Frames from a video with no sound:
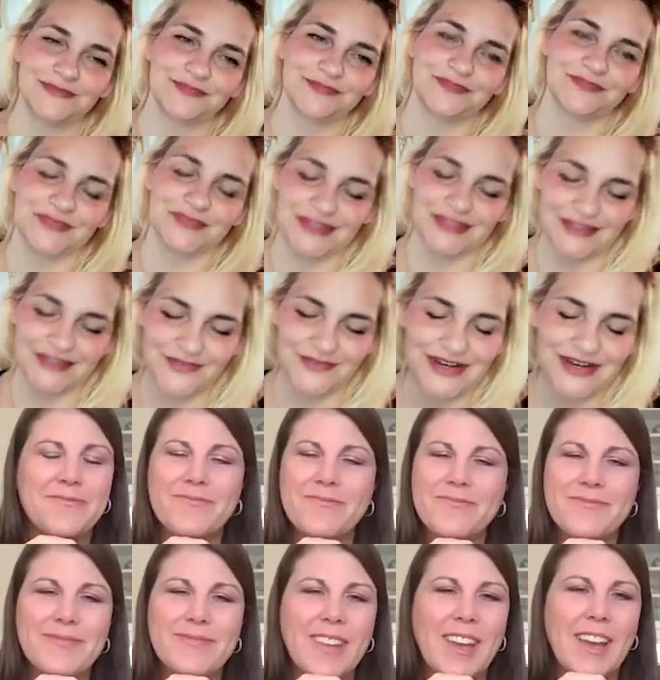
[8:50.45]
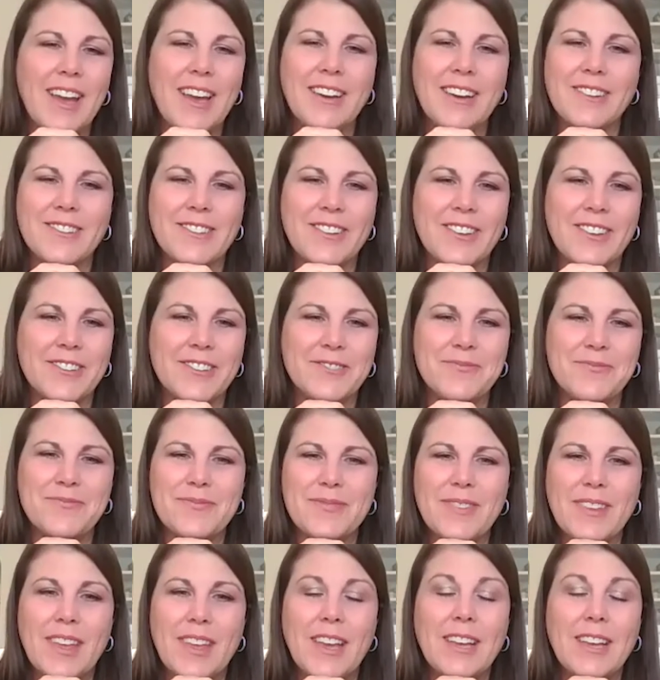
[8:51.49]
I know. does that say about our know.
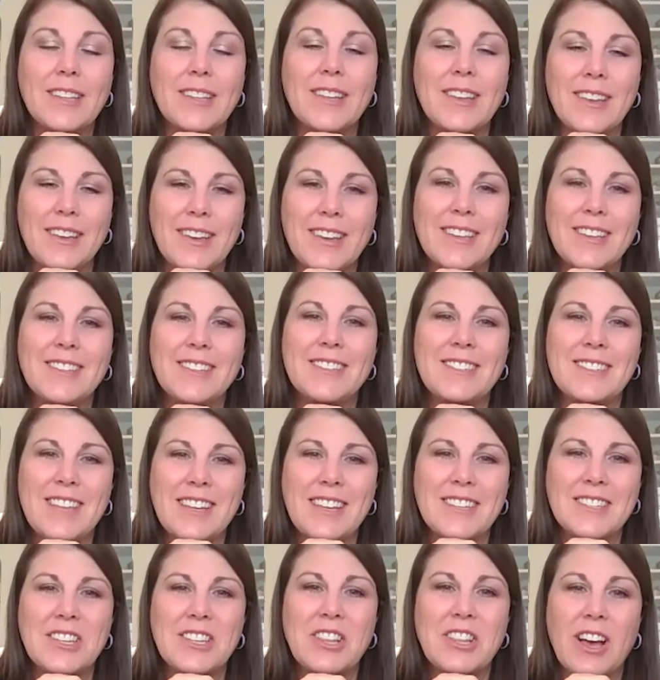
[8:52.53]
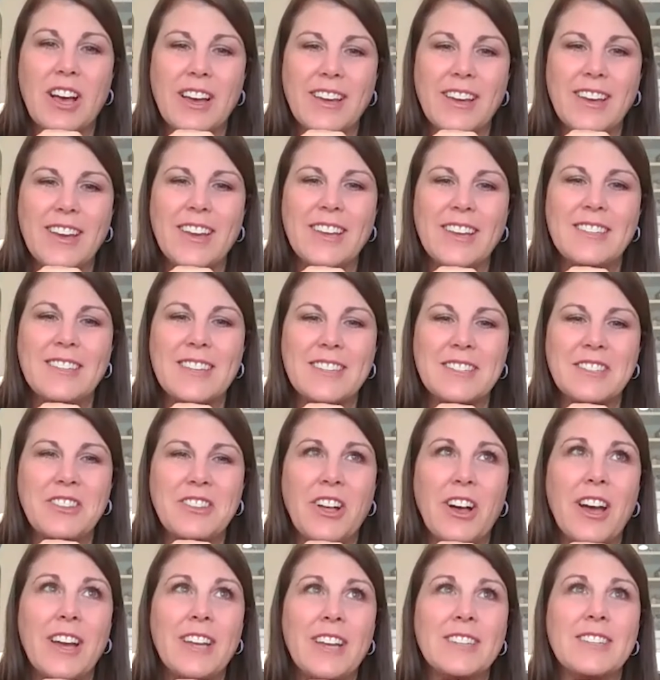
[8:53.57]
society? It says a lot. It says a
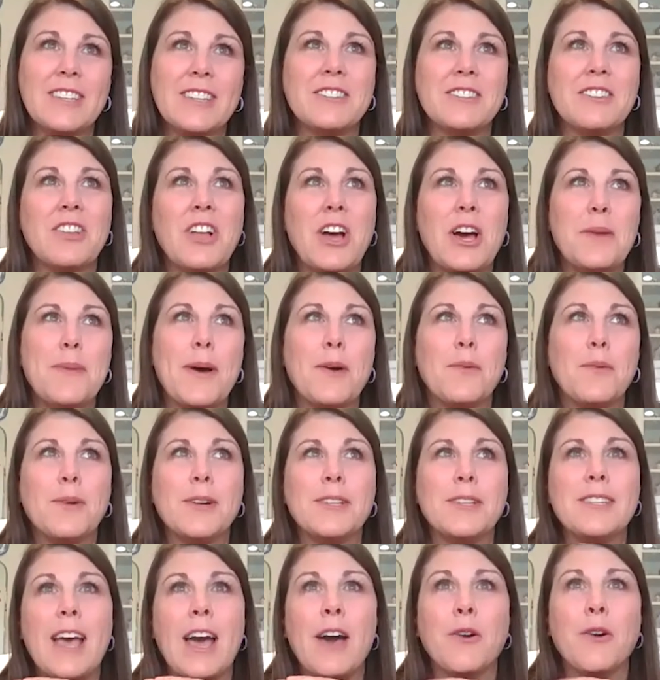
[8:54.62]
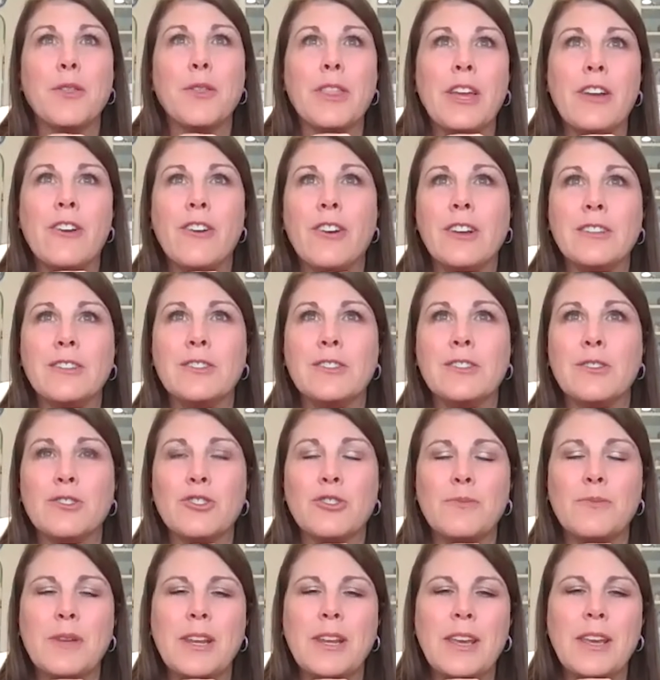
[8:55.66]
lot. It says a lot about what's out there on
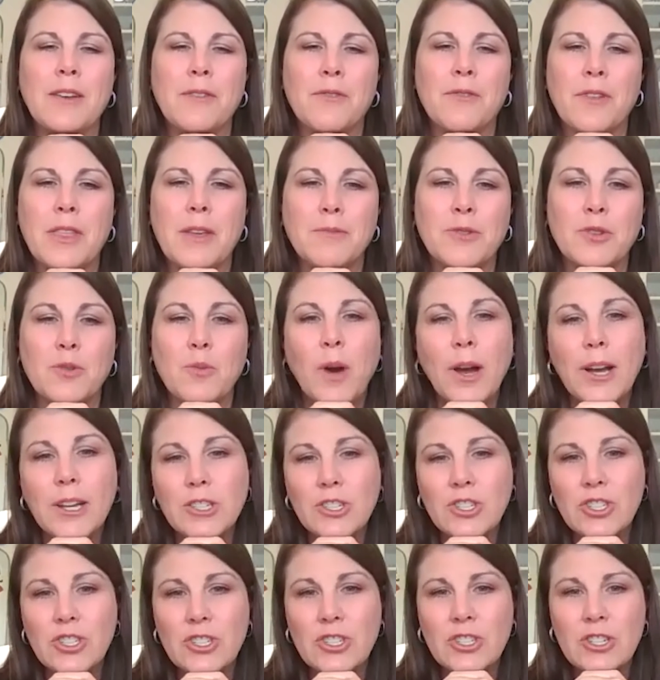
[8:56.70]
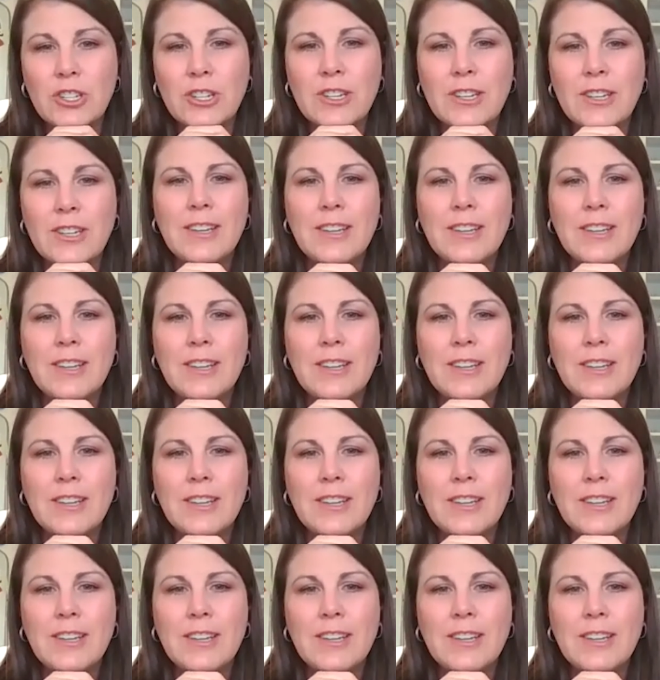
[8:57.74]
social media for them to watch.